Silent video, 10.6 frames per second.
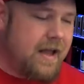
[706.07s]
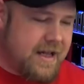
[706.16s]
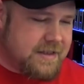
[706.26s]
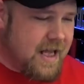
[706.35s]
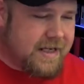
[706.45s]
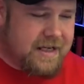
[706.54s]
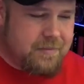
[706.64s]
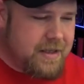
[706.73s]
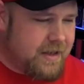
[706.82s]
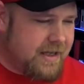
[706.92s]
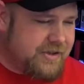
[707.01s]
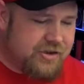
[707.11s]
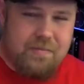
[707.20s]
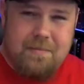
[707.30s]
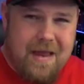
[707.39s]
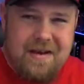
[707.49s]
It's not going to be like
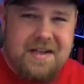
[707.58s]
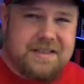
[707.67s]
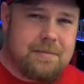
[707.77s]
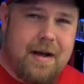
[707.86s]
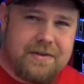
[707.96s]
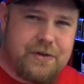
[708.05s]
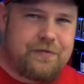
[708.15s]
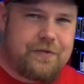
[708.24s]
tremendous amounts of